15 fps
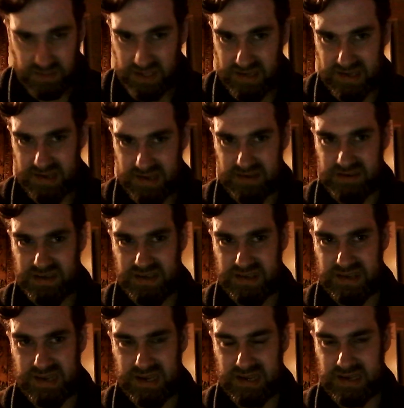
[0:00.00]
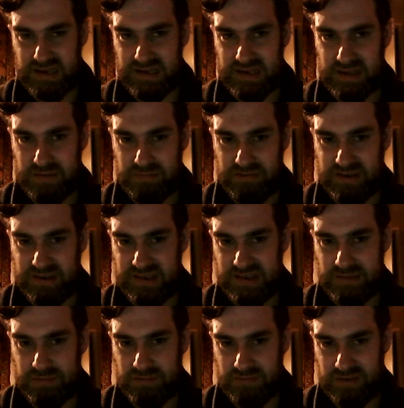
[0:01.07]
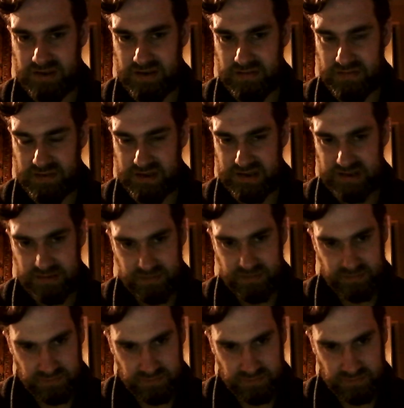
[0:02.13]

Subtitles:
So she's taken to the principal's office,